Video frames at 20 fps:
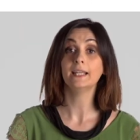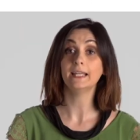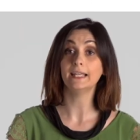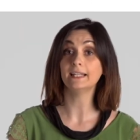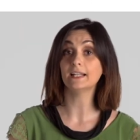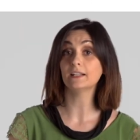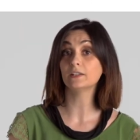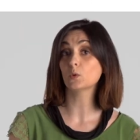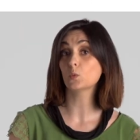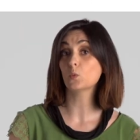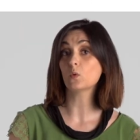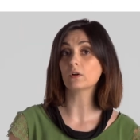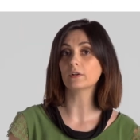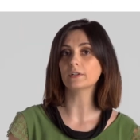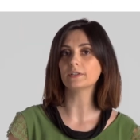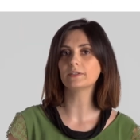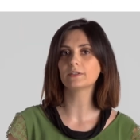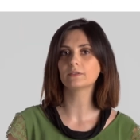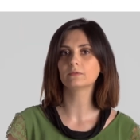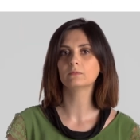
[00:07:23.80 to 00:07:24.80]
In other
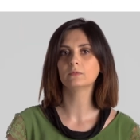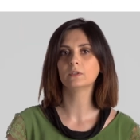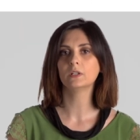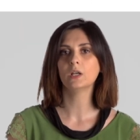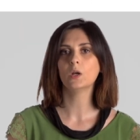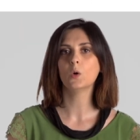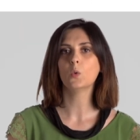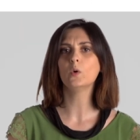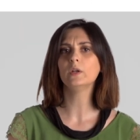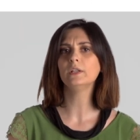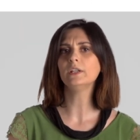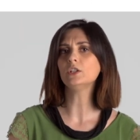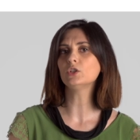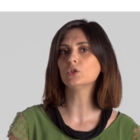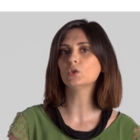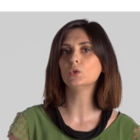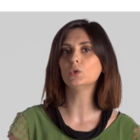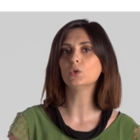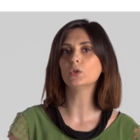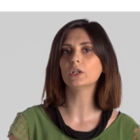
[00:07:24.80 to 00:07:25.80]
words, we need
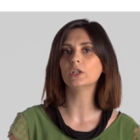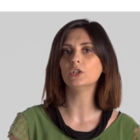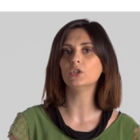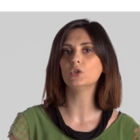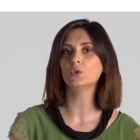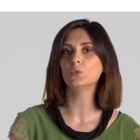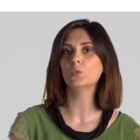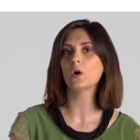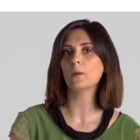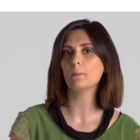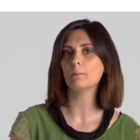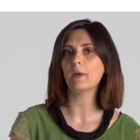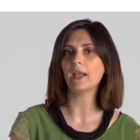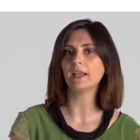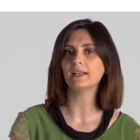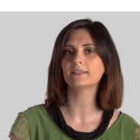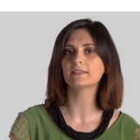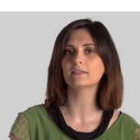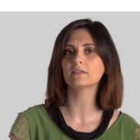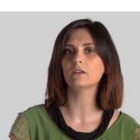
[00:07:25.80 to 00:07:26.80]
to look into what
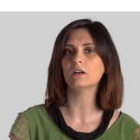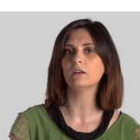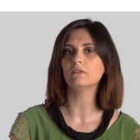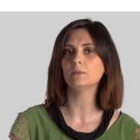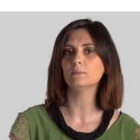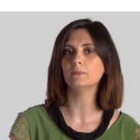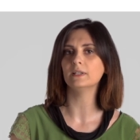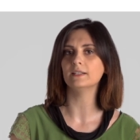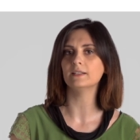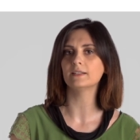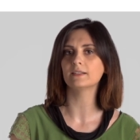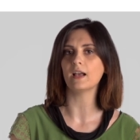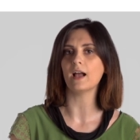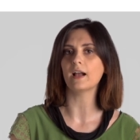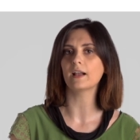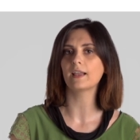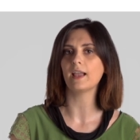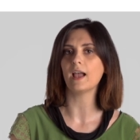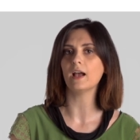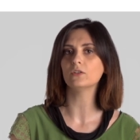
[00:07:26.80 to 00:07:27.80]
makes governments
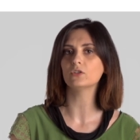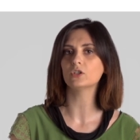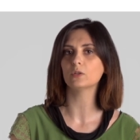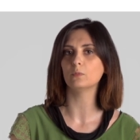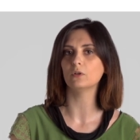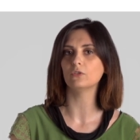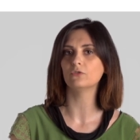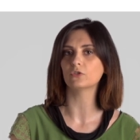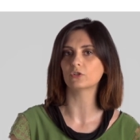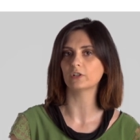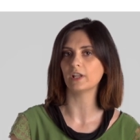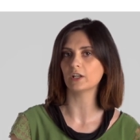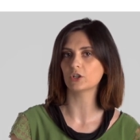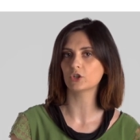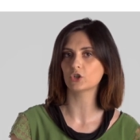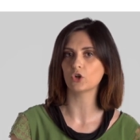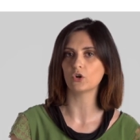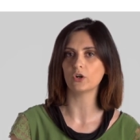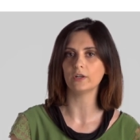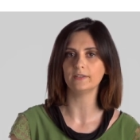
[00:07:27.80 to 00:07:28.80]
accountable for their
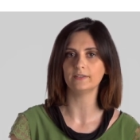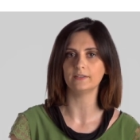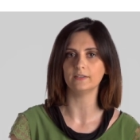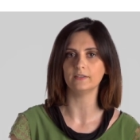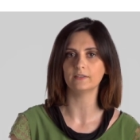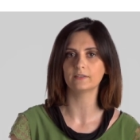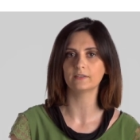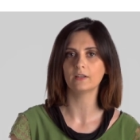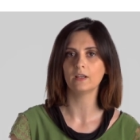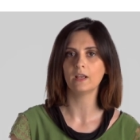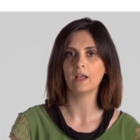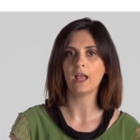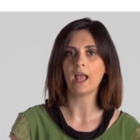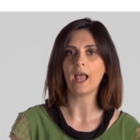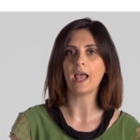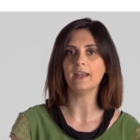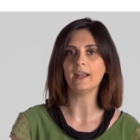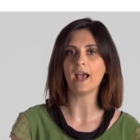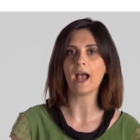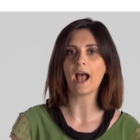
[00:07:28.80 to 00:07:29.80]
choices
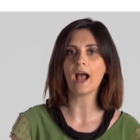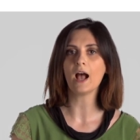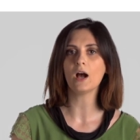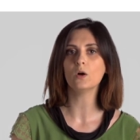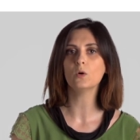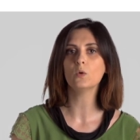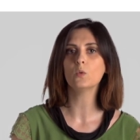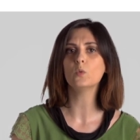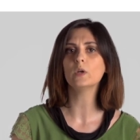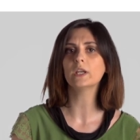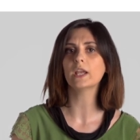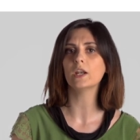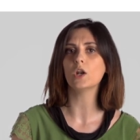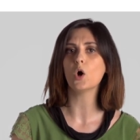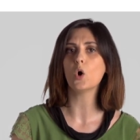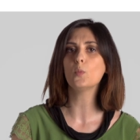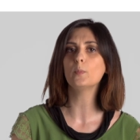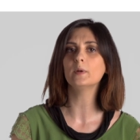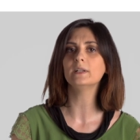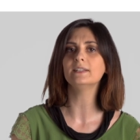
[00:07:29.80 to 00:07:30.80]
and how we can
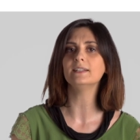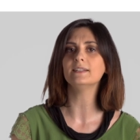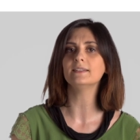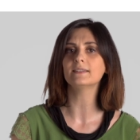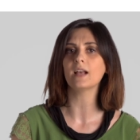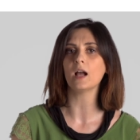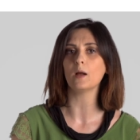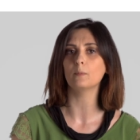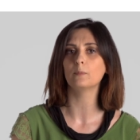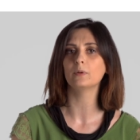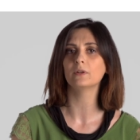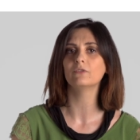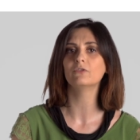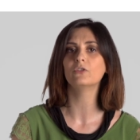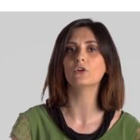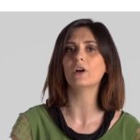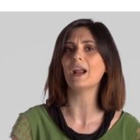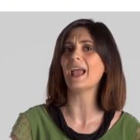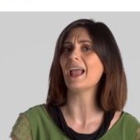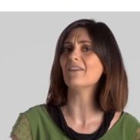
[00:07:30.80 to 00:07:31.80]
open this up
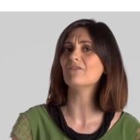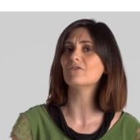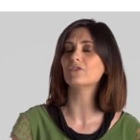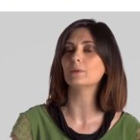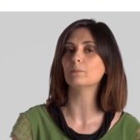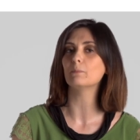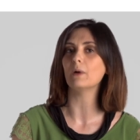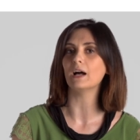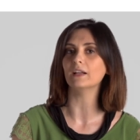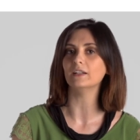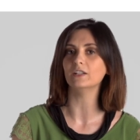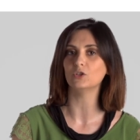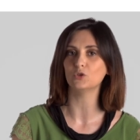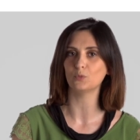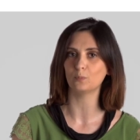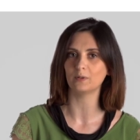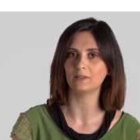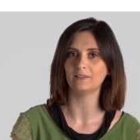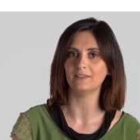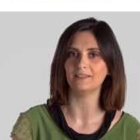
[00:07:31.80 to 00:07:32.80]
for everybody to
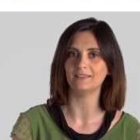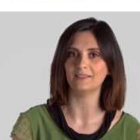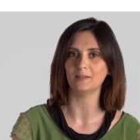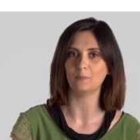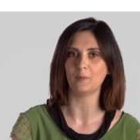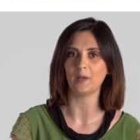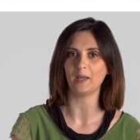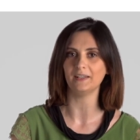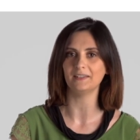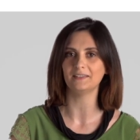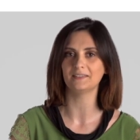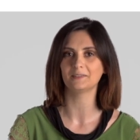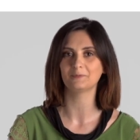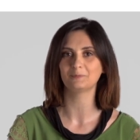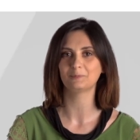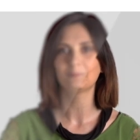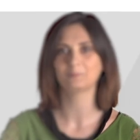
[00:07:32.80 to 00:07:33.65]
participate.